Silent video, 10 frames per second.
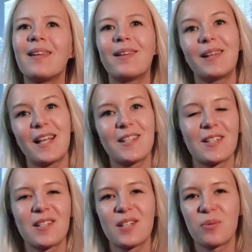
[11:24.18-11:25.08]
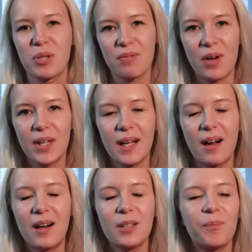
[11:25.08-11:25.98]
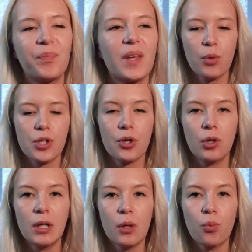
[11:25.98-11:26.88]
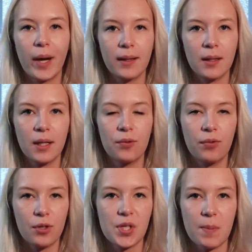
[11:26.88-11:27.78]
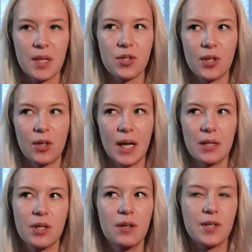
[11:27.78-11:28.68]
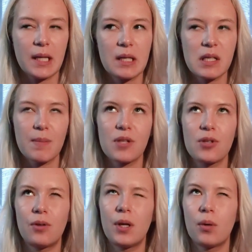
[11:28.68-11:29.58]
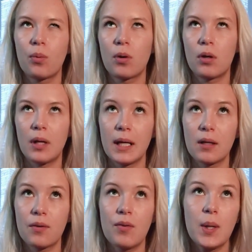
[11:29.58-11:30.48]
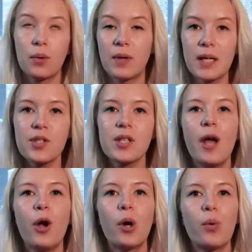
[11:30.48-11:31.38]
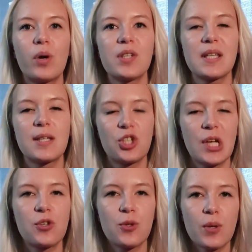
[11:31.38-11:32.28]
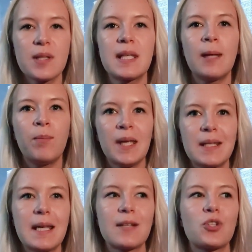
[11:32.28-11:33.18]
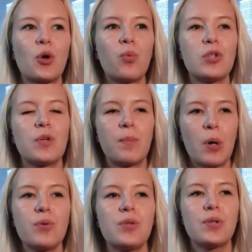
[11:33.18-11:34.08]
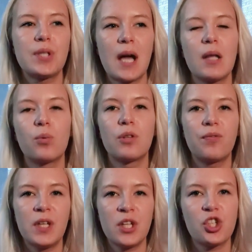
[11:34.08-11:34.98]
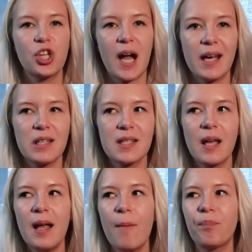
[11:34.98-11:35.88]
In the lessons it was very hard. I was only one in the first semester, and in the second semester there were like 3 of us who was exchange students in media, so we supposed to study with Finnish guys.